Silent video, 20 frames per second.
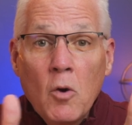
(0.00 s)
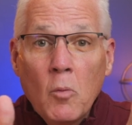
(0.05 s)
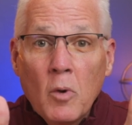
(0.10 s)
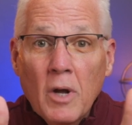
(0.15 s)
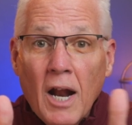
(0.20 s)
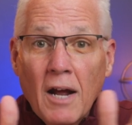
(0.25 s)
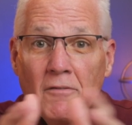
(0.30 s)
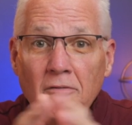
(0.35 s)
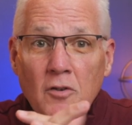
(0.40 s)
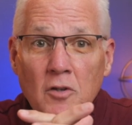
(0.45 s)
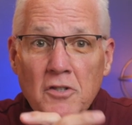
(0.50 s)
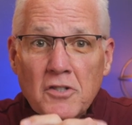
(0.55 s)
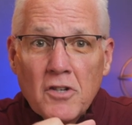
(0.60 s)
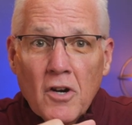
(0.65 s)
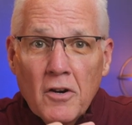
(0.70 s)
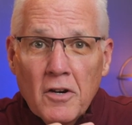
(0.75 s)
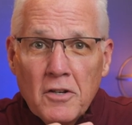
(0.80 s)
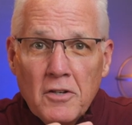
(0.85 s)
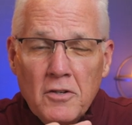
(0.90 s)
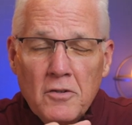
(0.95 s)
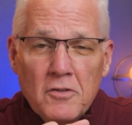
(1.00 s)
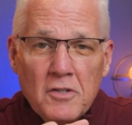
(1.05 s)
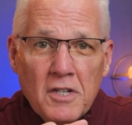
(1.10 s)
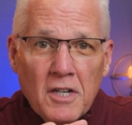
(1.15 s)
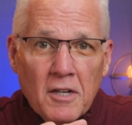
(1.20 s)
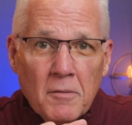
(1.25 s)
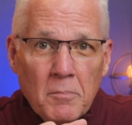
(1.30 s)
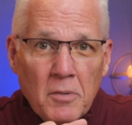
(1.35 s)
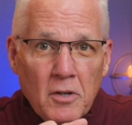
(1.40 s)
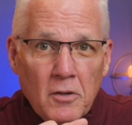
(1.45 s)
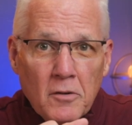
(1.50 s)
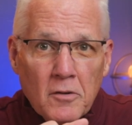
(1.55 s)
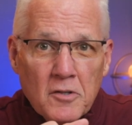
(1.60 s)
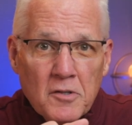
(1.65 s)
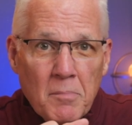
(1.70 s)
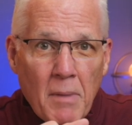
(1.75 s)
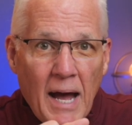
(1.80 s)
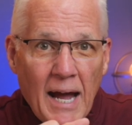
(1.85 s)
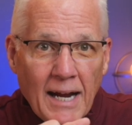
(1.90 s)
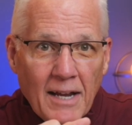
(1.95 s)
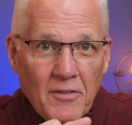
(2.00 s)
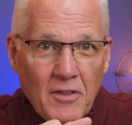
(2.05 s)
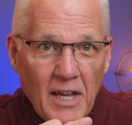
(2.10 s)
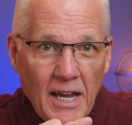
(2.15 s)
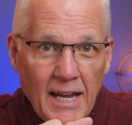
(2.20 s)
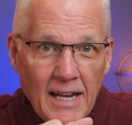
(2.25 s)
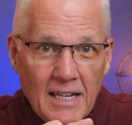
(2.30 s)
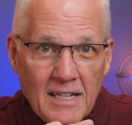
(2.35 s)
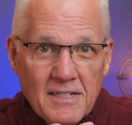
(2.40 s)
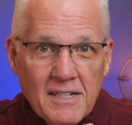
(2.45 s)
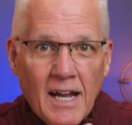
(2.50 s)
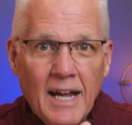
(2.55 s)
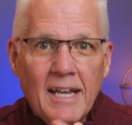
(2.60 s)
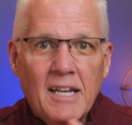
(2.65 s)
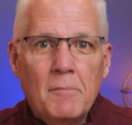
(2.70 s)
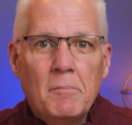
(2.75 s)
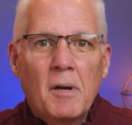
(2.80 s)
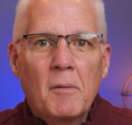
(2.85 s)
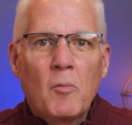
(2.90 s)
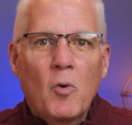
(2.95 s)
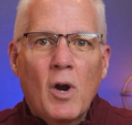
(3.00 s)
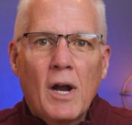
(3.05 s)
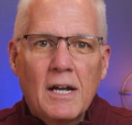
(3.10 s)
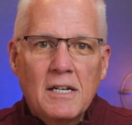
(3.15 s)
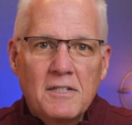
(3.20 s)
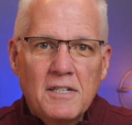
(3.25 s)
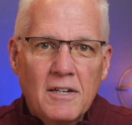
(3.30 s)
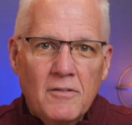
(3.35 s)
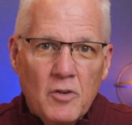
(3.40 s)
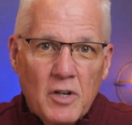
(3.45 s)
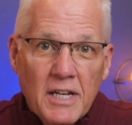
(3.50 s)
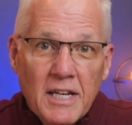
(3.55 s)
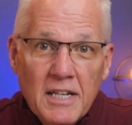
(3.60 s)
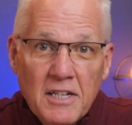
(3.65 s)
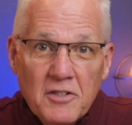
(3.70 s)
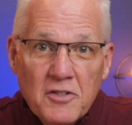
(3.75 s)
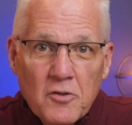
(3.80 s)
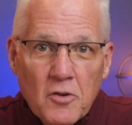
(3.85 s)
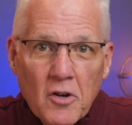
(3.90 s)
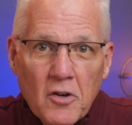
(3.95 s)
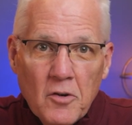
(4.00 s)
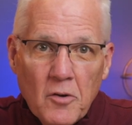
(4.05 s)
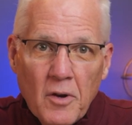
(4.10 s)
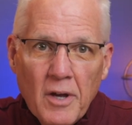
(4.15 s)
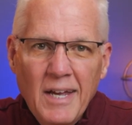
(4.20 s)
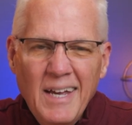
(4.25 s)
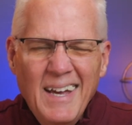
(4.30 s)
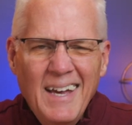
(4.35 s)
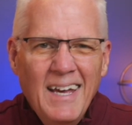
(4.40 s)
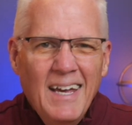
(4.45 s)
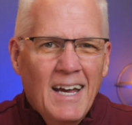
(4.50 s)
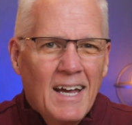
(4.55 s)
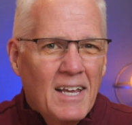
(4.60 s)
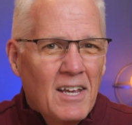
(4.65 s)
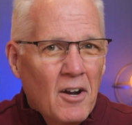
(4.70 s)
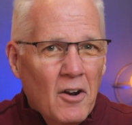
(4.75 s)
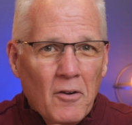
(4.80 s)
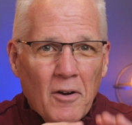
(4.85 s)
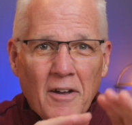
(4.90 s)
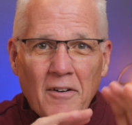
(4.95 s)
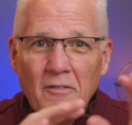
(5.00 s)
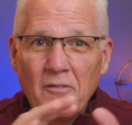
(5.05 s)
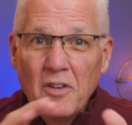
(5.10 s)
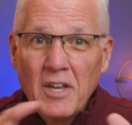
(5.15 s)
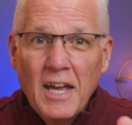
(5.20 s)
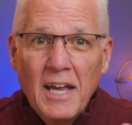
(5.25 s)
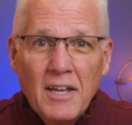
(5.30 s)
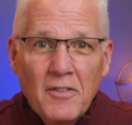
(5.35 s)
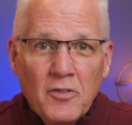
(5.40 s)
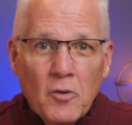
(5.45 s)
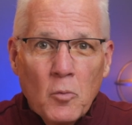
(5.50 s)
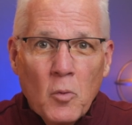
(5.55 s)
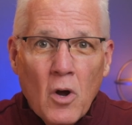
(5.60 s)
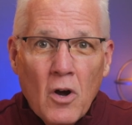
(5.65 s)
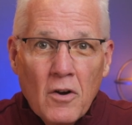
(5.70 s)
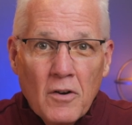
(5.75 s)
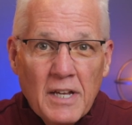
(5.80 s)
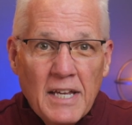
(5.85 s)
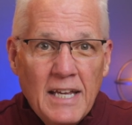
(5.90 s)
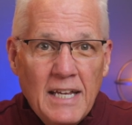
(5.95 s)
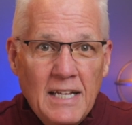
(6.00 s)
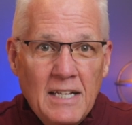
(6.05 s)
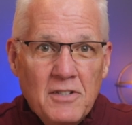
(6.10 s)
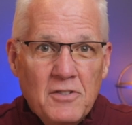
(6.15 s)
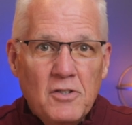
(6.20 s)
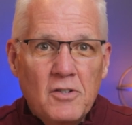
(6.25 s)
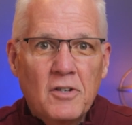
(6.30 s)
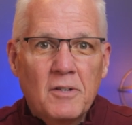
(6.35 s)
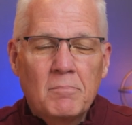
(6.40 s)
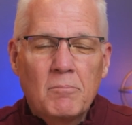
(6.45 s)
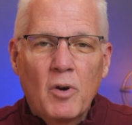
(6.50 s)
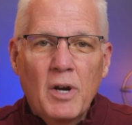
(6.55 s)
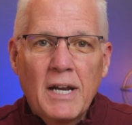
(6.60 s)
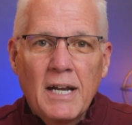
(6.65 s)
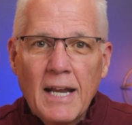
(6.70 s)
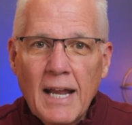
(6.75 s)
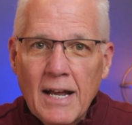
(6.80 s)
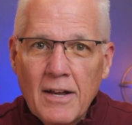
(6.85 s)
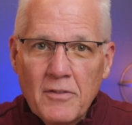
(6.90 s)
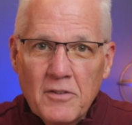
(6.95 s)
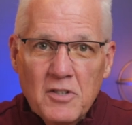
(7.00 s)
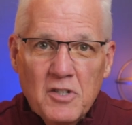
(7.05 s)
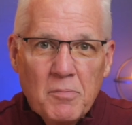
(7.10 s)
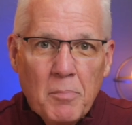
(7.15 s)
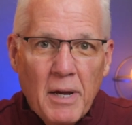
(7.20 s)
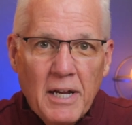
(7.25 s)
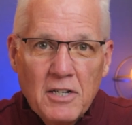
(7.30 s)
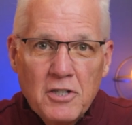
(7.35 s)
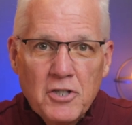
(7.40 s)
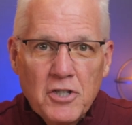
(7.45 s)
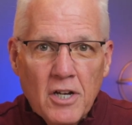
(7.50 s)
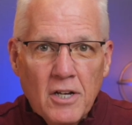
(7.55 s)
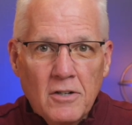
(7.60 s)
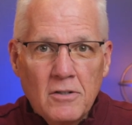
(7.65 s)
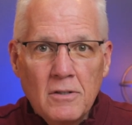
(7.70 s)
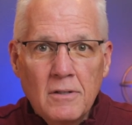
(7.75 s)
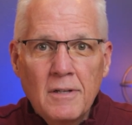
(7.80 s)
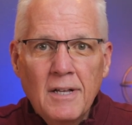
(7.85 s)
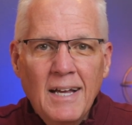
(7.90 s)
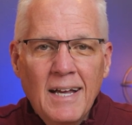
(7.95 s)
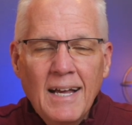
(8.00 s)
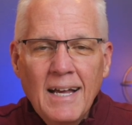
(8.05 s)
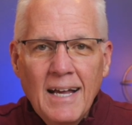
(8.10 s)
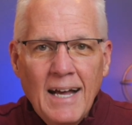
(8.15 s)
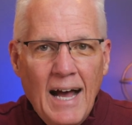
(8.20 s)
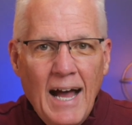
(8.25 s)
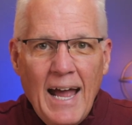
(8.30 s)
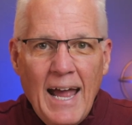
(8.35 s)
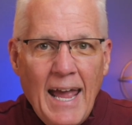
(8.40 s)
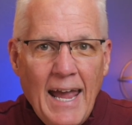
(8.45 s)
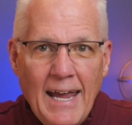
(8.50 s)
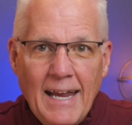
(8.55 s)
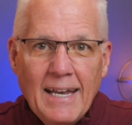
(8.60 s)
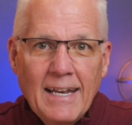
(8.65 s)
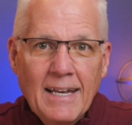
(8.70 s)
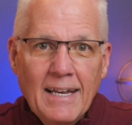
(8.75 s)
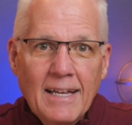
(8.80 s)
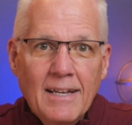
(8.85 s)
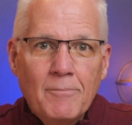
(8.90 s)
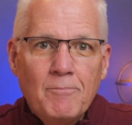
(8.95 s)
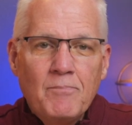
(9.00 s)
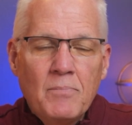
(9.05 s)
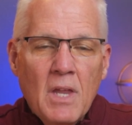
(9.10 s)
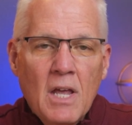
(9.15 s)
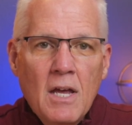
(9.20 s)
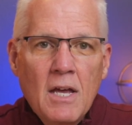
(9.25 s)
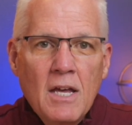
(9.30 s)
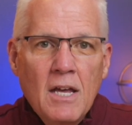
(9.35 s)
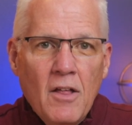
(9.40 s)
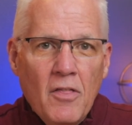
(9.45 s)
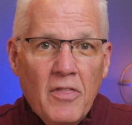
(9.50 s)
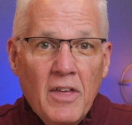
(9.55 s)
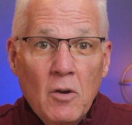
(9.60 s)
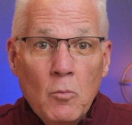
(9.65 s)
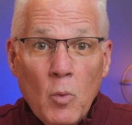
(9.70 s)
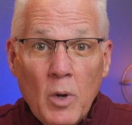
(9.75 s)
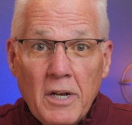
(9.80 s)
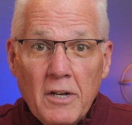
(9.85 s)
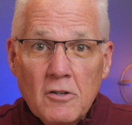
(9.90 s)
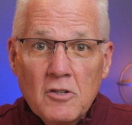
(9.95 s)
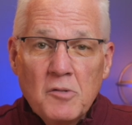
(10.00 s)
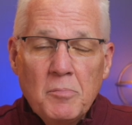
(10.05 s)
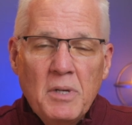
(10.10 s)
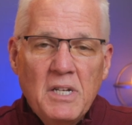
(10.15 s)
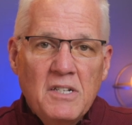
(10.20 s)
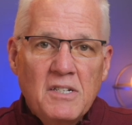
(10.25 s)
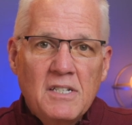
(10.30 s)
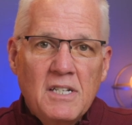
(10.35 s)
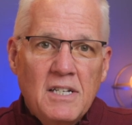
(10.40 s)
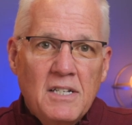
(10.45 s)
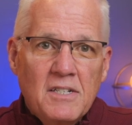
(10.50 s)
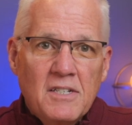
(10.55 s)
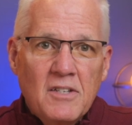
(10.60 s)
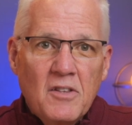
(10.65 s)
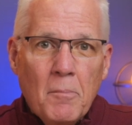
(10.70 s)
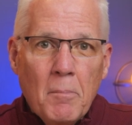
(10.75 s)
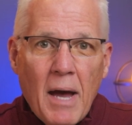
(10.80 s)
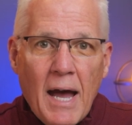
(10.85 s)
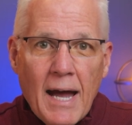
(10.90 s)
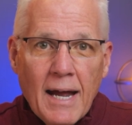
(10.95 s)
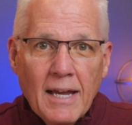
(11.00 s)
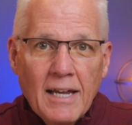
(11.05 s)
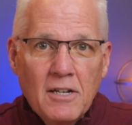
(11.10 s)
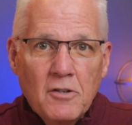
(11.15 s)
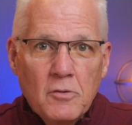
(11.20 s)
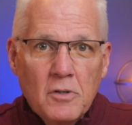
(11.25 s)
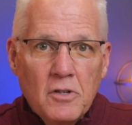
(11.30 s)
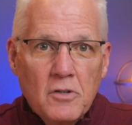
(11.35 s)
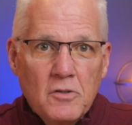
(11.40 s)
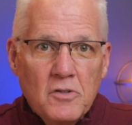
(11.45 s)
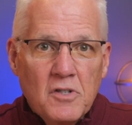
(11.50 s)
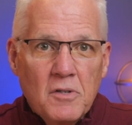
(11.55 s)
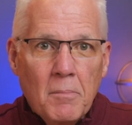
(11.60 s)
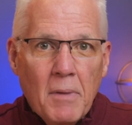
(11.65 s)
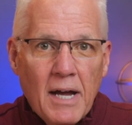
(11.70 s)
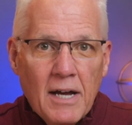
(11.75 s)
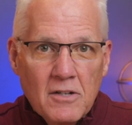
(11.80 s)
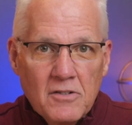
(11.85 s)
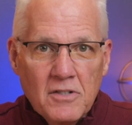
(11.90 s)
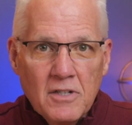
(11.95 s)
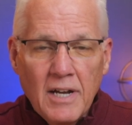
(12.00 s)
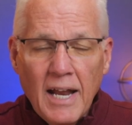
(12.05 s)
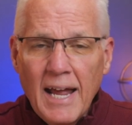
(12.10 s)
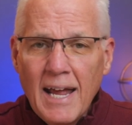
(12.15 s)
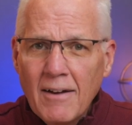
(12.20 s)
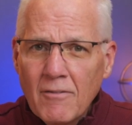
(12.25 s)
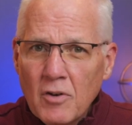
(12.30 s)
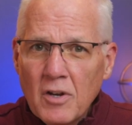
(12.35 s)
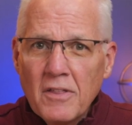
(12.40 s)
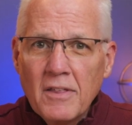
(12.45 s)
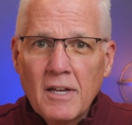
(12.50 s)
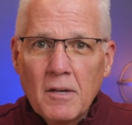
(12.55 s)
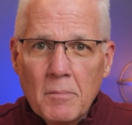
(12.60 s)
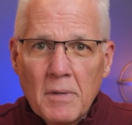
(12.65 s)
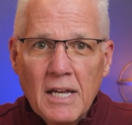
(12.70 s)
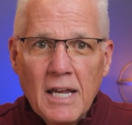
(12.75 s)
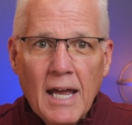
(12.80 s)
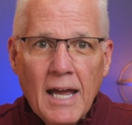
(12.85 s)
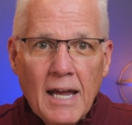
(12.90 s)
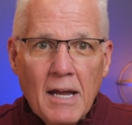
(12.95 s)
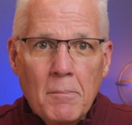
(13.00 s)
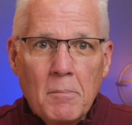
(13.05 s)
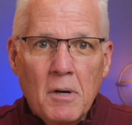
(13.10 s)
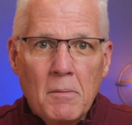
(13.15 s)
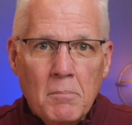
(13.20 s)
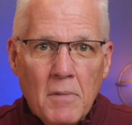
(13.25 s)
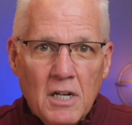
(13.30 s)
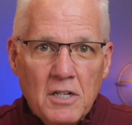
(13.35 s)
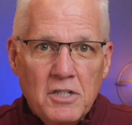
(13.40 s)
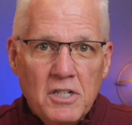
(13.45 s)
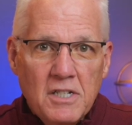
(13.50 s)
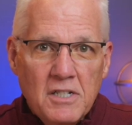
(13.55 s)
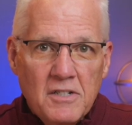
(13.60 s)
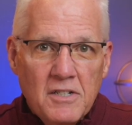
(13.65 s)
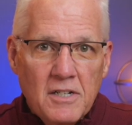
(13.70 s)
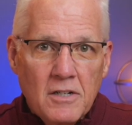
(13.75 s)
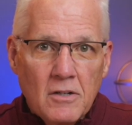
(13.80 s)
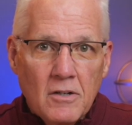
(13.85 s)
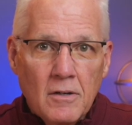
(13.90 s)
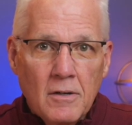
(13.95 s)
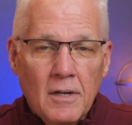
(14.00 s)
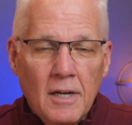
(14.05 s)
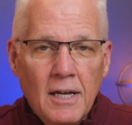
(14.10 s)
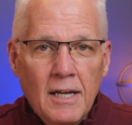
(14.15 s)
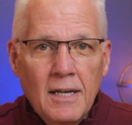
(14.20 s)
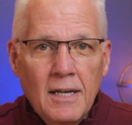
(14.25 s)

When I first started using computers back in the 80s, I had to memorize every keystroke. You know, and if you hit the wrong keys, you could bring down the space shuttle. I hated it. Then Windows PCs and the Mac introduced the mouse and everything became much easier.